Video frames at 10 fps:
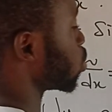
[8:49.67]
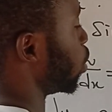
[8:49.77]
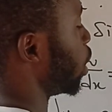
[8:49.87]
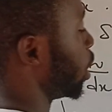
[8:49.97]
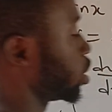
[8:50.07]

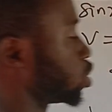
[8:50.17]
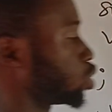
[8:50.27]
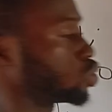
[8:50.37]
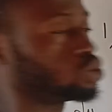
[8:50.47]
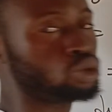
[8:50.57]
square
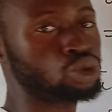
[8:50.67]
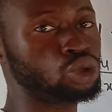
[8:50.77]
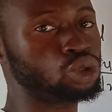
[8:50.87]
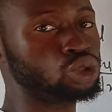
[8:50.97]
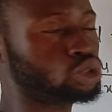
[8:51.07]
x
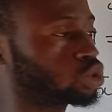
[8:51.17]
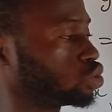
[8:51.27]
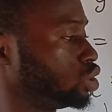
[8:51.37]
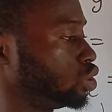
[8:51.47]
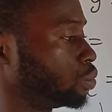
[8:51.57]
to
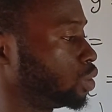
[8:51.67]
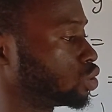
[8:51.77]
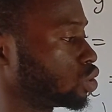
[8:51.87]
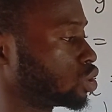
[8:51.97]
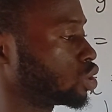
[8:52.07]
two
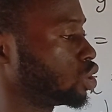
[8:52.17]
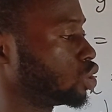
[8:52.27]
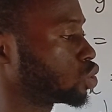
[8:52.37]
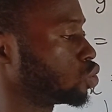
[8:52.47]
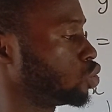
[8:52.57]
denominators.
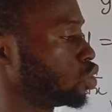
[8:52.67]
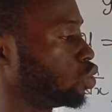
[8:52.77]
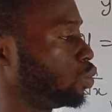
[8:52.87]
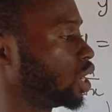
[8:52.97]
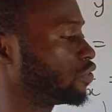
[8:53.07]

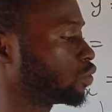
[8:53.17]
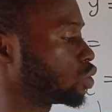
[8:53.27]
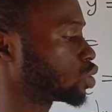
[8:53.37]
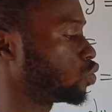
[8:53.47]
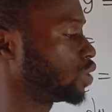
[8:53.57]
So we have
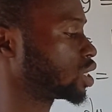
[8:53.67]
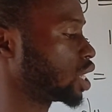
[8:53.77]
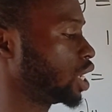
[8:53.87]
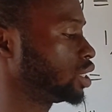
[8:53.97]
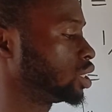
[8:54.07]
cos over
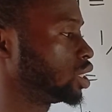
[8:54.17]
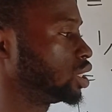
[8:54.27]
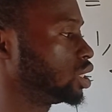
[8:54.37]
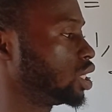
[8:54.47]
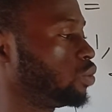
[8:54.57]

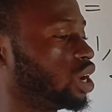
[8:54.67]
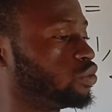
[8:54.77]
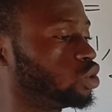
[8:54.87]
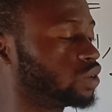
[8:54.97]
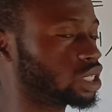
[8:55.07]
sine, then we
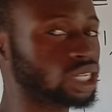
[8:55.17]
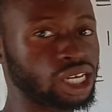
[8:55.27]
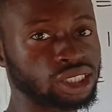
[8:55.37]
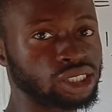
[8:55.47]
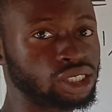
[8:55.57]
have 1 over
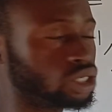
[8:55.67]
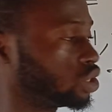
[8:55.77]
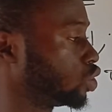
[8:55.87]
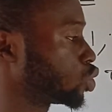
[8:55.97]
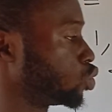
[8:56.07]
sine.
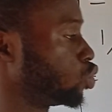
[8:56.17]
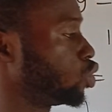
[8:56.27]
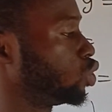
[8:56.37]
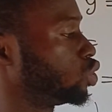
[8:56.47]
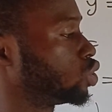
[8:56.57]

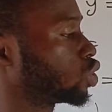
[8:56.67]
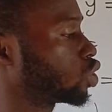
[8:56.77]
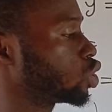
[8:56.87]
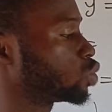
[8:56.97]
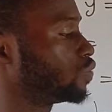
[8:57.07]
So
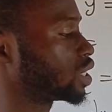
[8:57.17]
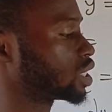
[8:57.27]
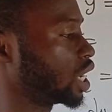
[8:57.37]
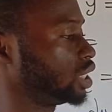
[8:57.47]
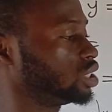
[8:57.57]
cos over
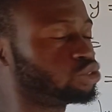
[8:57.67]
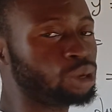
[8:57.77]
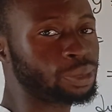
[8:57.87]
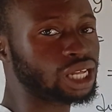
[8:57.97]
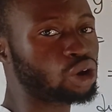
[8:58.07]
sine,
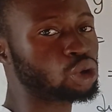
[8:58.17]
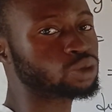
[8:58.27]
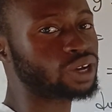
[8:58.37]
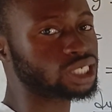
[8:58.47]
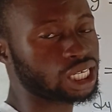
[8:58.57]
remember that
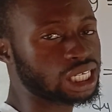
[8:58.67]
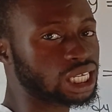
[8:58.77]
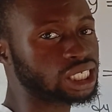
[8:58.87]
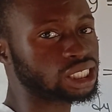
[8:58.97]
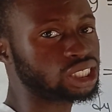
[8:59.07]
cos over sine, I
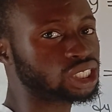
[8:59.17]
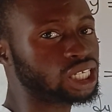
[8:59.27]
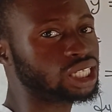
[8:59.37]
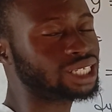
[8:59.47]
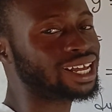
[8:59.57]
said it
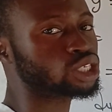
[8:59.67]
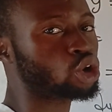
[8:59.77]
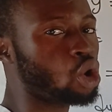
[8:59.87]
initially that that's